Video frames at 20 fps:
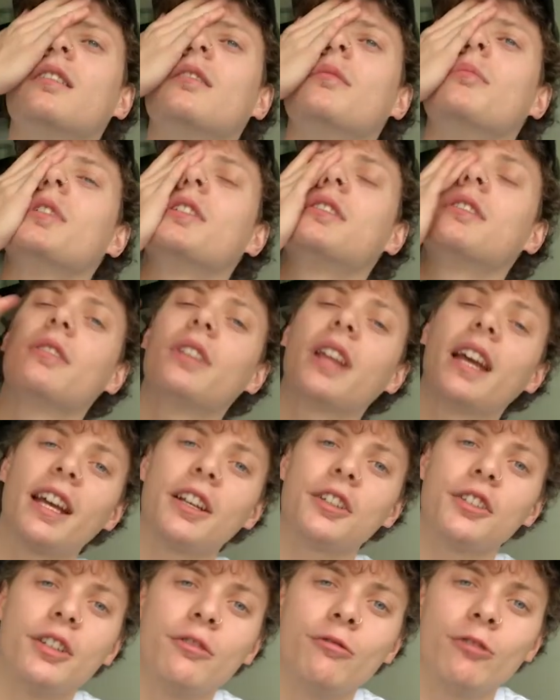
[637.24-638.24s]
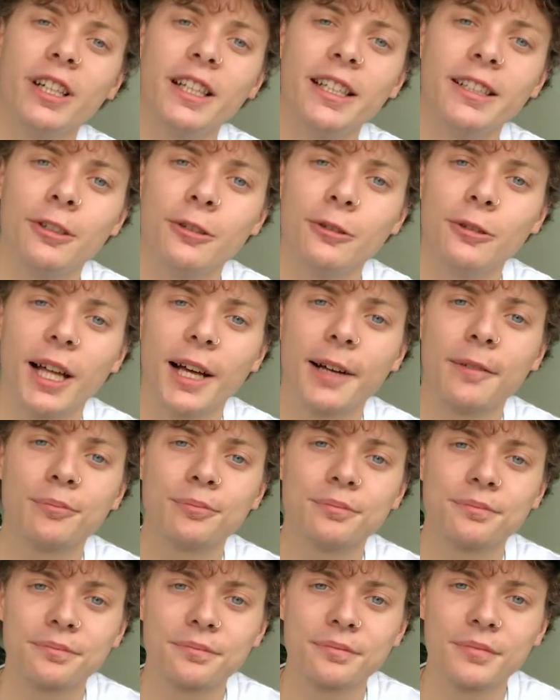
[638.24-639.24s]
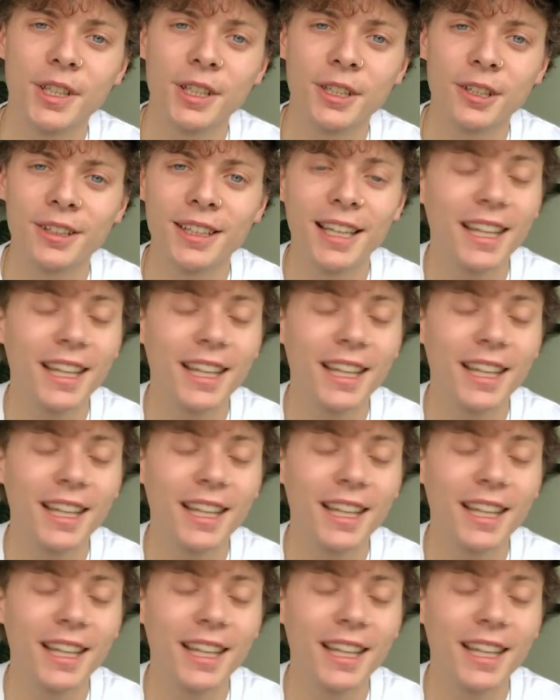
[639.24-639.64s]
But do they actually really do that? You know,